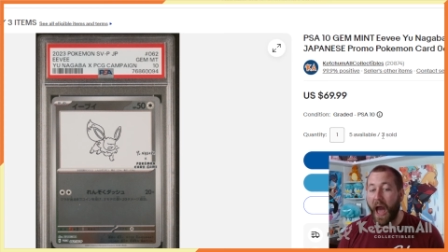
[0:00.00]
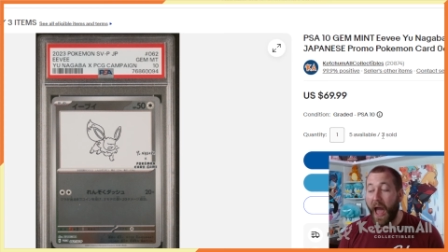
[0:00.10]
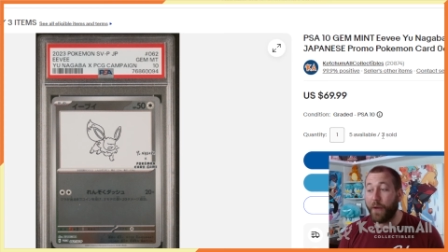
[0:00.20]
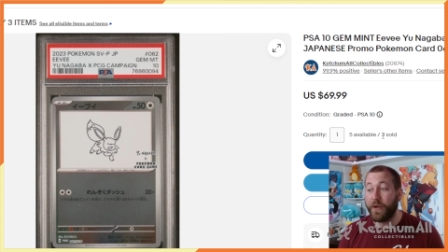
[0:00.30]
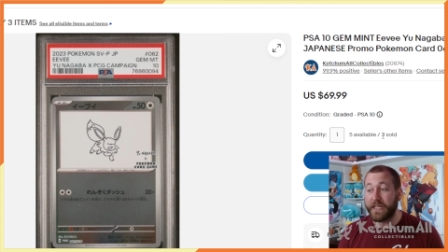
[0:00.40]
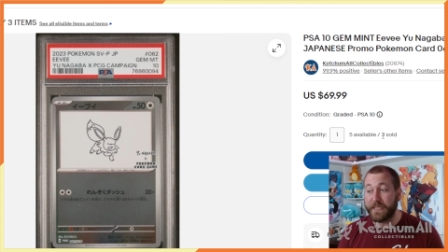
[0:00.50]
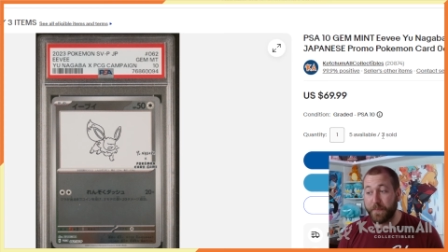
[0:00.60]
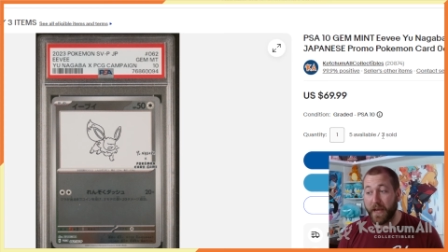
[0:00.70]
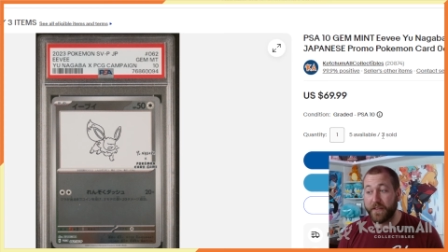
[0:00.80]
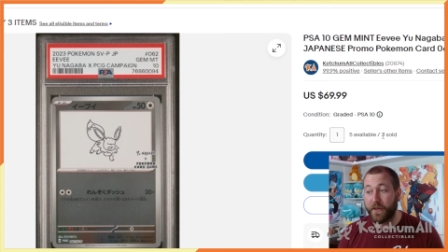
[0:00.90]
I would
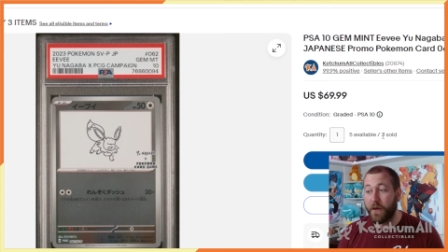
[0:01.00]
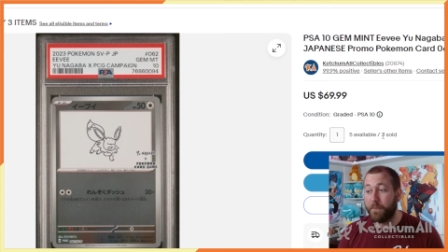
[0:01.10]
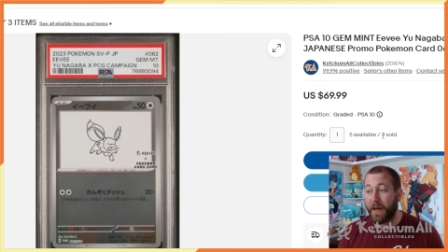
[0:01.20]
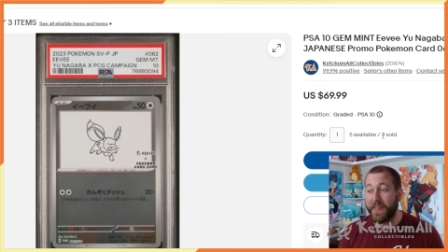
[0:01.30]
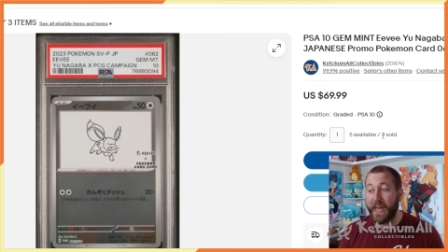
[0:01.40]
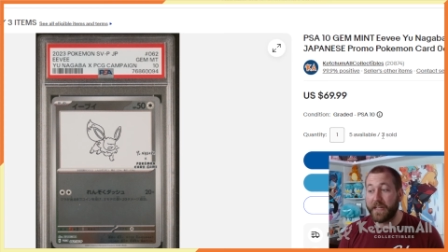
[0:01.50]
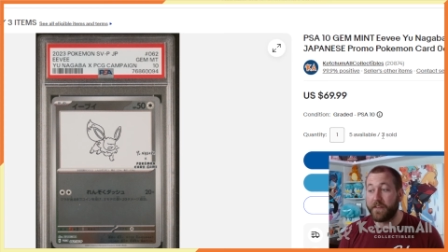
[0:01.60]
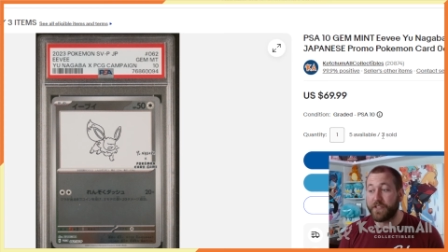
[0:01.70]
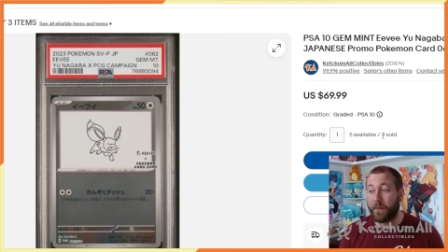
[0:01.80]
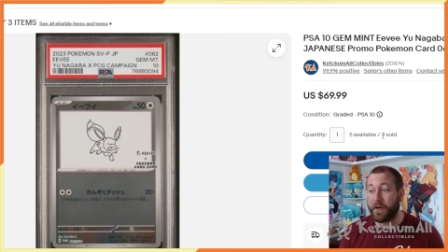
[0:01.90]
expect by the end
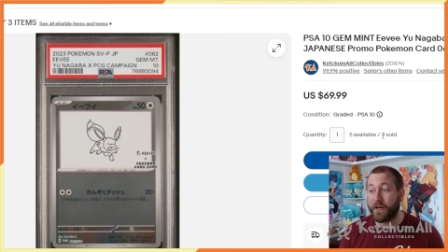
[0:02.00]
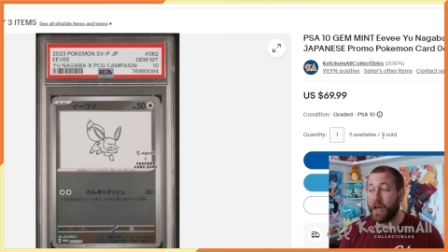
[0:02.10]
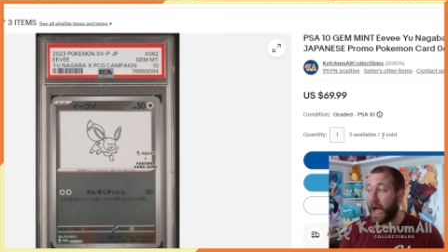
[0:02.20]
of summer,